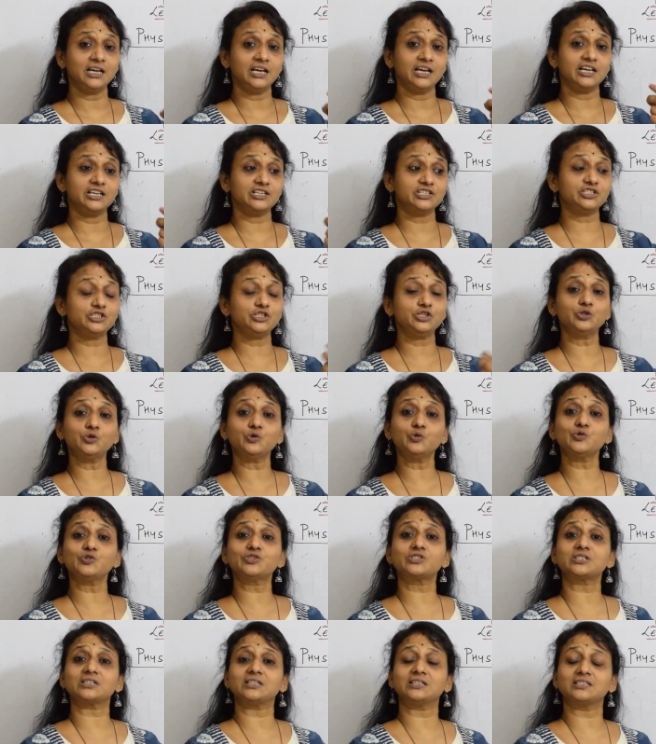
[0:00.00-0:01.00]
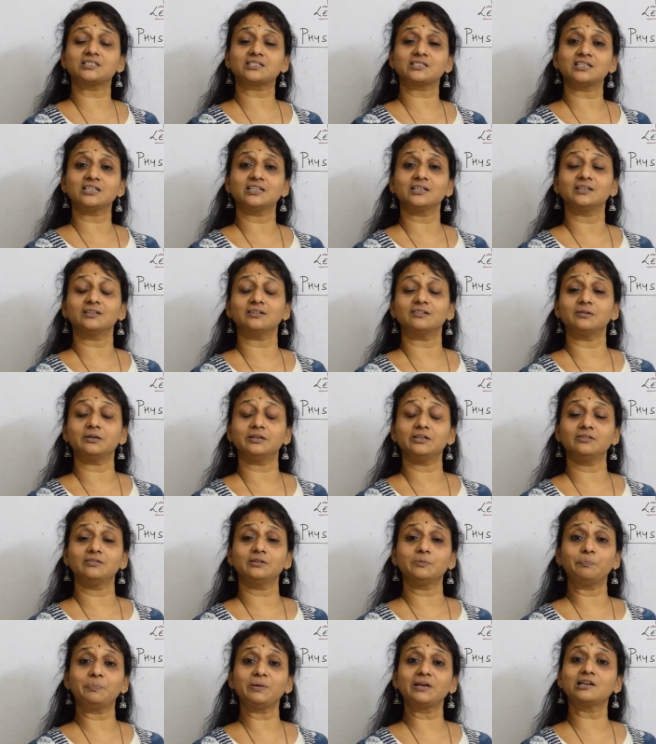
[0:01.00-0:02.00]
is used is in
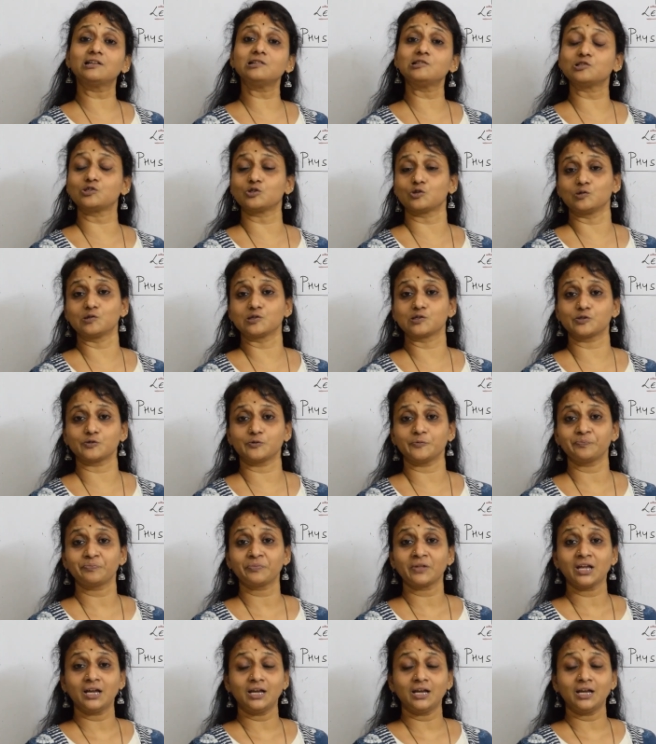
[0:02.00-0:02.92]
the pickles also.